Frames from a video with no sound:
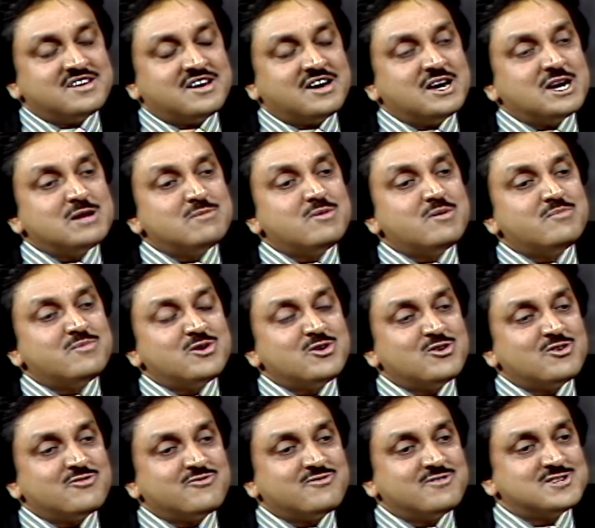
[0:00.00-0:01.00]
I remember
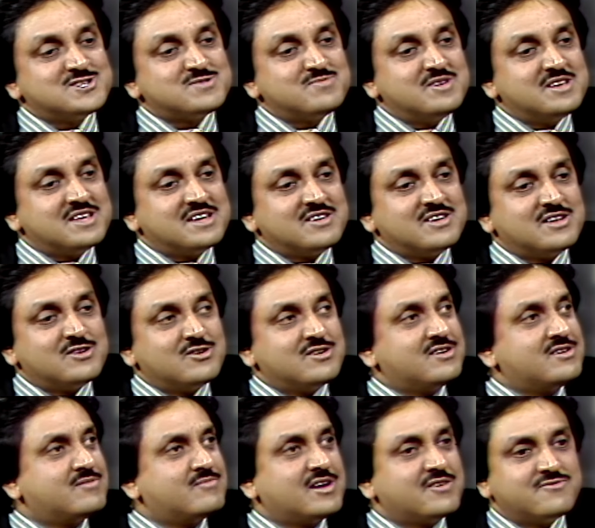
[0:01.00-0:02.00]
your first meeting,
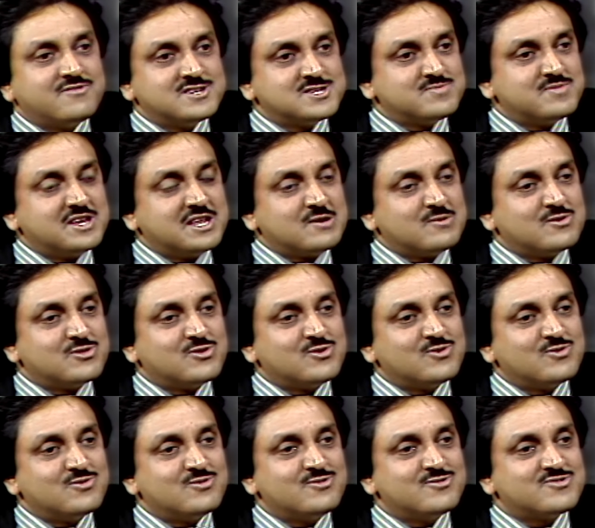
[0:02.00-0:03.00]
in my first meeting with
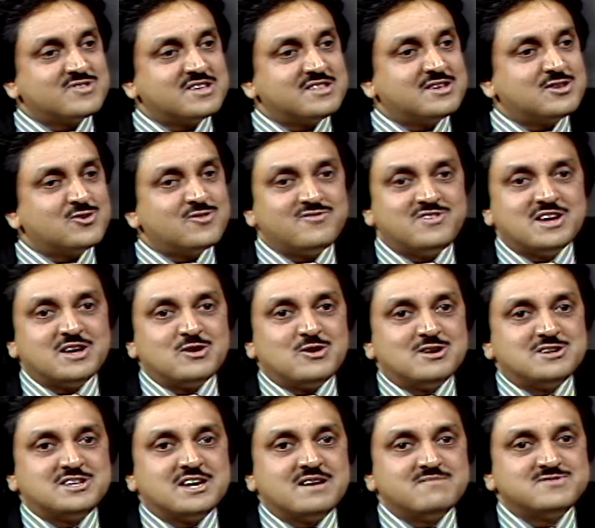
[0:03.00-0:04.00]
you, you said that you've done
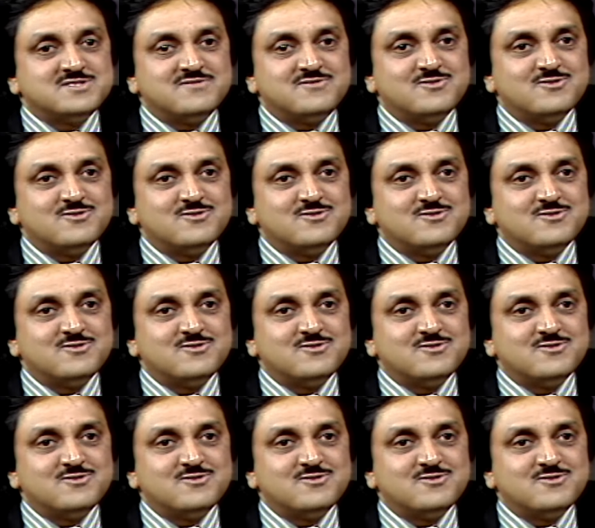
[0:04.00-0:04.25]
all types of